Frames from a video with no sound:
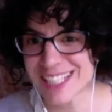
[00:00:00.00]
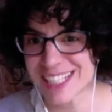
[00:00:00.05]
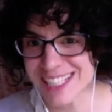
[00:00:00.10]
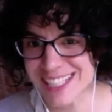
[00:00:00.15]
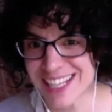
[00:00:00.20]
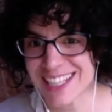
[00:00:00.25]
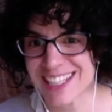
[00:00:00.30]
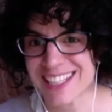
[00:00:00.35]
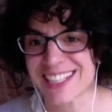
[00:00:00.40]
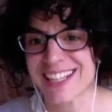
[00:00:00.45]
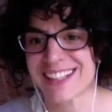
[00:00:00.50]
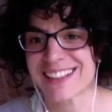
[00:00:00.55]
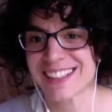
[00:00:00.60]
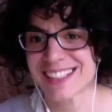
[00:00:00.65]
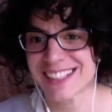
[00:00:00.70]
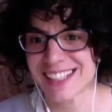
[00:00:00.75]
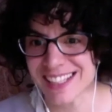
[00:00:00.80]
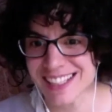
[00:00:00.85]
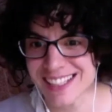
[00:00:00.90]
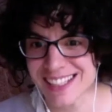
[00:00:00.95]
listening, and
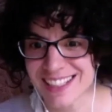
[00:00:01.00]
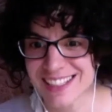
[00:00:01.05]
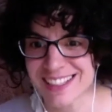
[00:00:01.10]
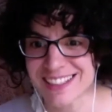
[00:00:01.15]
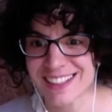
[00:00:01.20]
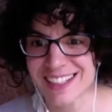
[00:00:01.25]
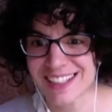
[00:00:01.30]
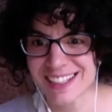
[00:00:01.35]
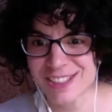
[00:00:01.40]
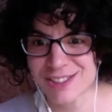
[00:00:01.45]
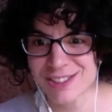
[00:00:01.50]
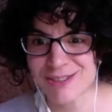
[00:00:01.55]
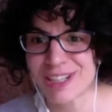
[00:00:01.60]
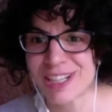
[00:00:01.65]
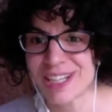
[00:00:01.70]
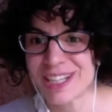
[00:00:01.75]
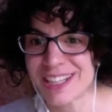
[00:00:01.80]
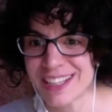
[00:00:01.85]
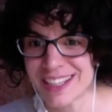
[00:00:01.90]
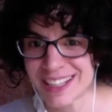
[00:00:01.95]
this listening that is
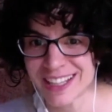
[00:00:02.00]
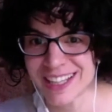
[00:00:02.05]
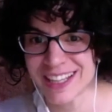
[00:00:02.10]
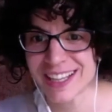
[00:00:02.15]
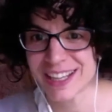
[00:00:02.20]
really